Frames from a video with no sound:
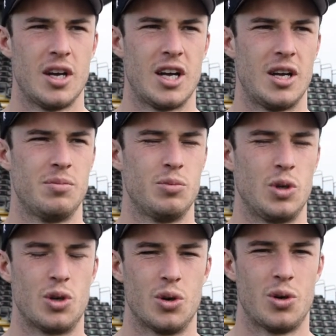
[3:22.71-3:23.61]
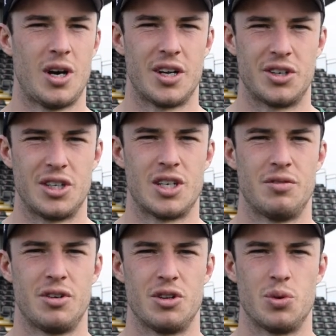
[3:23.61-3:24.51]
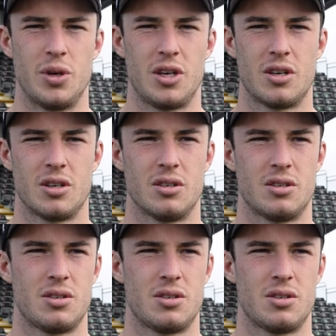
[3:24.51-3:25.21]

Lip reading: We go harder each other in the week and